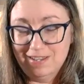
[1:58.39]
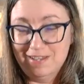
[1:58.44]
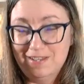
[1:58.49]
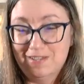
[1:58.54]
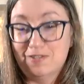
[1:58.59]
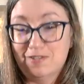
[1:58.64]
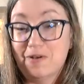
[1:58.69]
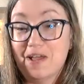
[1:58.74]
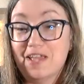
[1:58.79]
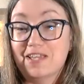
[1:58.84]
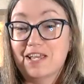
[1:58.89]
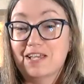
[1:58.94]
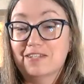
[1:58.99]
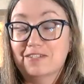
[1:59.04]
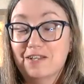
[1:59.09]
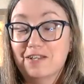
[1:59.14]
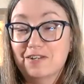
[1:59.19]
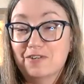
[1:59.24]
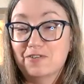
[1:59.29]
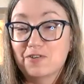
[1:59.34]
So I cast
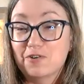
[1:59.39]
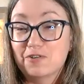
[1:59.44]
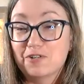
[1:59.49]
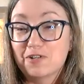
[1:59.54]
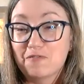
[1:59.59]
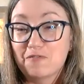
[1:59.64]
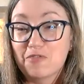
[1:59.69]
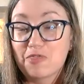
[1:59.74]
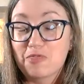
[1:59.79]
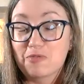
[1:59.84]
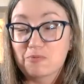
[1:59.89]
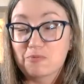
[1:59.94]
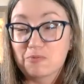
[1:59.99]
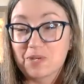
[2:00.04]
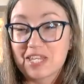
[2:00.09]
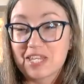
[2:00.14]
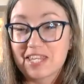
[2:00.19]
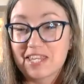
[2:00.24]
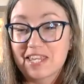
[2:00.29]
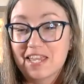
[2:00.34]
on a total of
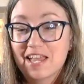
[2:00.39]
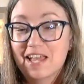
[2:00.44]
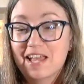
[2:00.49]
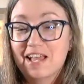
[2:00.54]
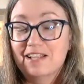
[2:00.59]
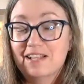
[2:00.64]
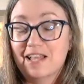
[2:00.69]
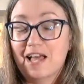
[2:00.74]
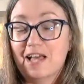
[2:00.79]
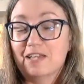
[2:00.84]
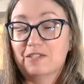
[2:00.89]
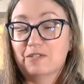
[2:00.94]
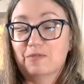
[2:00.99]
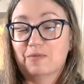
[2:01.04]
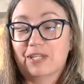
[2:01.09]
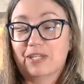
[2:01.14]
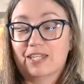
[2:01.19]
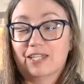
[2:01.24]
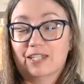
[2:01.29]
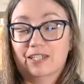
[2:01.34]
3 last
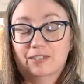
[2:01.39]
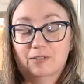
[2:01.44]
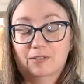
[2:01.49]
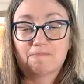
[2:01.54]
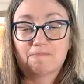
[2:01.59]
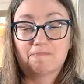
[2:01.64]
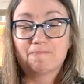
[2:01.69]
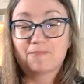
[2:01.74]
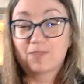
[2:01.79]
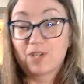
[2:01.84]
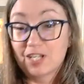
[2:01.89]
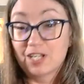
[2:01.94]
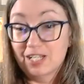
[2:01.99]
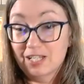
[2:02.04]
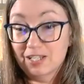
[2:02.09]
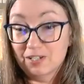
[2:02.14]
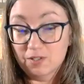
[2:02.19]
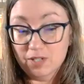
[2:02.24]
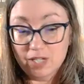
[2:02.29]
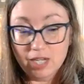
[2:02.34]
week. Got a
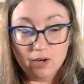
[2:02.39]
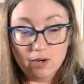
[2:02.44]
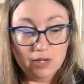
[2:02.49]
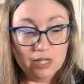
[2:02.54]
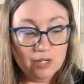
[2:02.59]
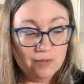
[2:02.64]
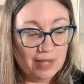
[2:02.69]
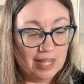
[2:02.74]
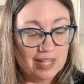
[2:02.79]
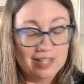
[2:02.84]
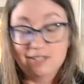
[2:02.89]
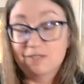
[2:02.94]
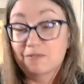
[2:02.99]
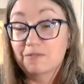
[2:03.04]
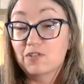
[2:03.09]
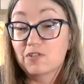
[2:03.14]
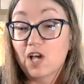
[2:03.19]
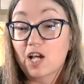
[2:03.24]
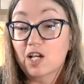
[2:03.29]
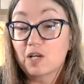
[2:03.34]
little carried away. So we'll
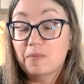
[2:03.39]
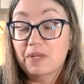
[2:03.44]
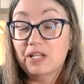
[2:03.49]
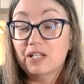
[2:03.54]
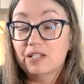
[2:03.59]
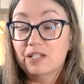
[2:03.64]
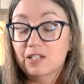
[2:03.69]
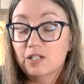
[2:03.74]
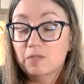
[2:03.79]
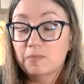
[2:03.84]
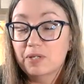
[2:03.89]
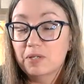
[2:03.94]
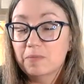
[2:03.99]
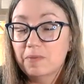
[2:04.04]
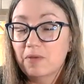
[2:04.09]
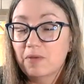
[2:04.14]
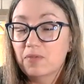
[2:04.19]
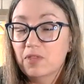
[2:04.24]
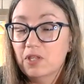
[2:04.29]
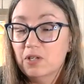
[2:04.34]
talk a little bit
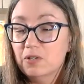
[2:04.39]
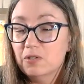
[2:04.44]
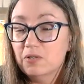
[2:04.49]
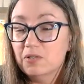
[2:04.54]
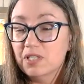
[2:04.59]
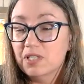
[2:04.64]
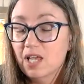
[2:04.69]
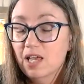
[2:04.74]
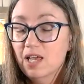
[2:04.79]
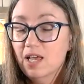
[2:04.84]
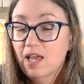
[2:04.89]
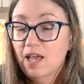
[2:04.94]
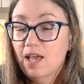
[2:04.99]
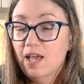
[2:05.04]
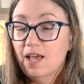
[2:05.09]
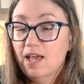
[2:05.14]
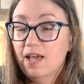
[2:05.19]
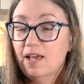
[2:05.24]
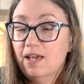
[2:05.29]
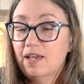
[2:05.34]
about those
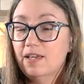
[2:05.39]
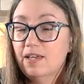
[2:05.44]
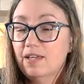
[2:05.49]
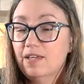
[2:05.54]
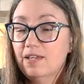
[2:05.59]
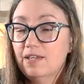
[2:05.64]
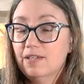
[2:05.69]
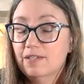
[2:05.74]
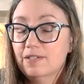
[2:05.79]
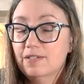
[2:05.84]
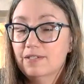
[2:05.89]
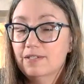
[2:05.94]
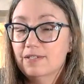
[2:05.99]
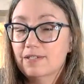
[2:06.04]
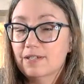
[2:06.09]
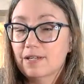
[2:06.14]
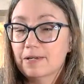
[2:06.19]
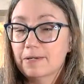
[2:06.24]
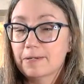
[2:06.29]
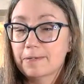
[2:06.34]
and
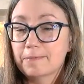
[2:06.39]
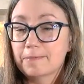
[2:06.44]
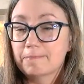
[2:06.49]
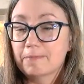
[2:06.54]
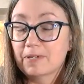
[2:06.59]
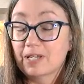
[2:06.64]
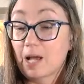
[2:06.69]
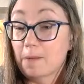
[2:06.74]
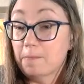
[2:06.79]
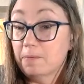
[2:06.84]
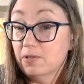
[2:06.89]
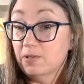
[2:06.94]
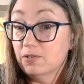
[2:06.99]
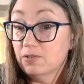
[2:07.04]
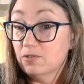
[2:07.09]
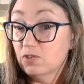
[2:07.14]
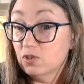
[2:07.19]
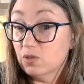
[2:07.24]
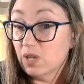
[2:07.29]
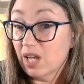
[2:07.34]
a couple
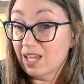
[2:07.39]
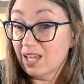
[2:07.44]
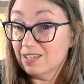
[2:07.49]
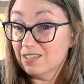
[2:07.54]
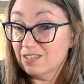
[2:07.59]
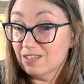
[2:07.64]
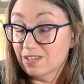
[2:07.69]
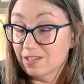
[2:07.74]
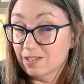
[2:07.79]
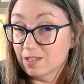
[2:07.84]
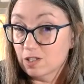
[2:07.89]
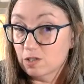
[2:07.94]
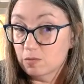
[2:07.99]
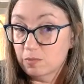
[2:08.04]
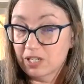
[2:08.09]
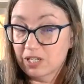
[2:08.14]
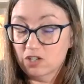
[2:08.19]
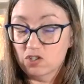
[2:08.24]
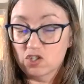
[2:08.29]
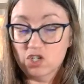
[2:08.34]
new cast-ons we
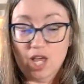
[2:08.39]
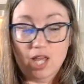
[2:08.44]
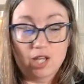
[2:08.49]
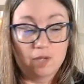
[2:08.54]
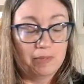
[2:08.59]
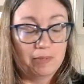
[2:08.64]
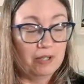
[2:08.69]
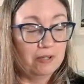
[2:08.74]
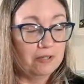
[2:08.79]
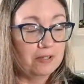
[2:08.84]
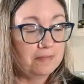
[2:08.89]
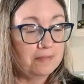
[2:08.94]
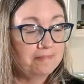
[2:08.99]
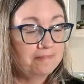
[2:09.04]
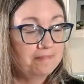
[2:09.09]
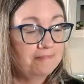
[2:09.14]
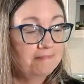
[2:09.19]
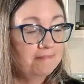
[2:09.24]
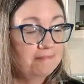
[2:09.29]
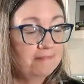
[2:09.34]
can chat about.
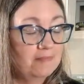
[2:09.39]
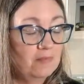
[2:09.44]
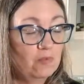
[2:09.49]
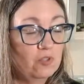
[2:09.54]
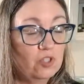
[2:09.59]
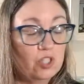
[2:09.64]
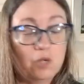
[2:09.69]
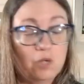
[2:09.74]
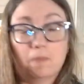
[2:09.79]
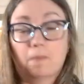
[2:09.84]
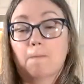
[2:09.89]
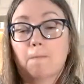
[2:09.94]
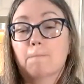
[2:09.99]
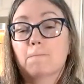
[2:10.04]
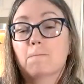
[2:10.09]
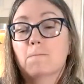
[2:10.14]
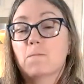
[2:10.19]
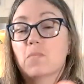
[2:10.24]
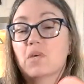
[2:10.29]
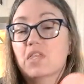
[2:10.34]
So
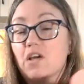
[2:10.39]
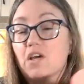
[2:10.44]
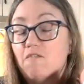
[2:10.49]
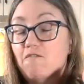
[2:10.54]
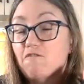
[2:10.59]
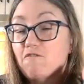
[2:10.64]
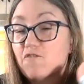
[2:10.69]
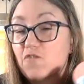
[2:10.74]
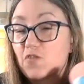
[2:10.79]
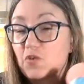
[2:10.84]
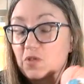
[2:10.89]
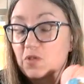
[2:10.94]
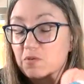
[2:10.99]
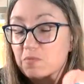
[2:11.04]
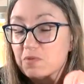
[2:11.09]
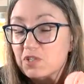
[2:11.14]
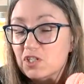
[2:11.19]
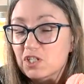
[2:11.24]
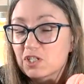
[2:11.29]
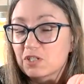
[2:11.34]
without further
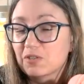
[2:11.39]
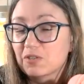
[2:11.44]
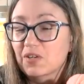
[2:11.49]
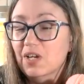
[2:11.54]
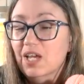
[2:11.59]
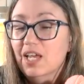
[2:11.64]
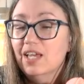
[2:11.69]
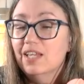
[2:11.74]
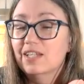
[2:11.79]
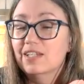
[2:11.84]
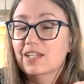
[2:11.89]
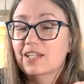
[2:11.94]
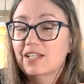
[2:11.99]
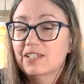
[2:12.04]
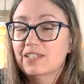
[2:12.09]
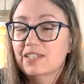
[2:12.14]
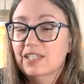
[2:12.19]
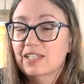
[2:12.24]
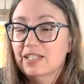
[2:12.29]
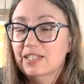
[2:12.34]
ado, did I
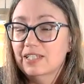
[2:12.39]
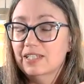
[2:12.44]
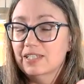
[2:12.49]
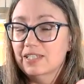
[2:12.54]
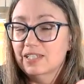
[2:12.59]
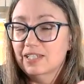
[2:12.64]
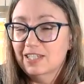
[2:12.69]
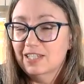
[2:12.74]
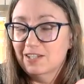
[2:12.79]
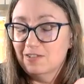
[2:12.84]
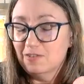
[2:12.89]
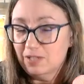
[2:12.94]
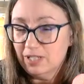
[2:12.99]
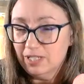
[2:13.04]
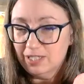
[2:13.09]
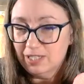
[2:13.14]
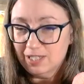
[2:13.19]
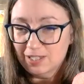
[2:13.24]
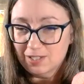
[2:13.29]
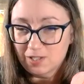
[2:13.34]
see Liz in here?
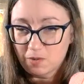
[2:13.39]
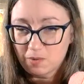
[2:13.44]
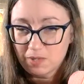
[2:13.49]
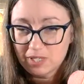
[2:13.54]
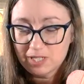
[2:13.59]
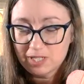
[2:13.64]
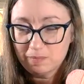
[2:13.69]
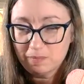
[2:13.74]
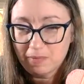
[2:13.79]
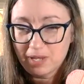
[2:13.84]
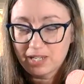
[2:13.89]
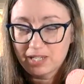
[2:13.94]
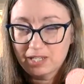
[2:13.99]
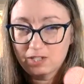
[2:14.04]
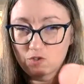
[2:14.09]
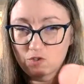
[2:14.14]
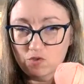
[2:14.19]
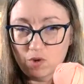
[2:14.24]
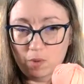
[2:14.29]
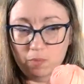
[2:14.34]
Liz is always my
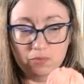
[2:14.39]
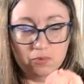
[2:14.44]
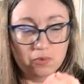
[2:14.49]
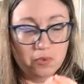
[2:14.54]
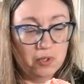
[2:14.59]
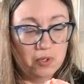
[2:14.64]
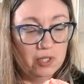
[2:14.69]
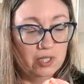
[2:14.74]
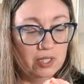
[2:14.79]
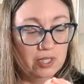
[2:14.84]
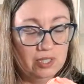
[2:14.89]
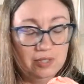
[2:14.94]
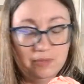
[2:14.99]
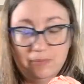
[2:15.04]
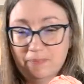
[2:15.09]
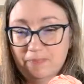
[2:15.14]
drum roll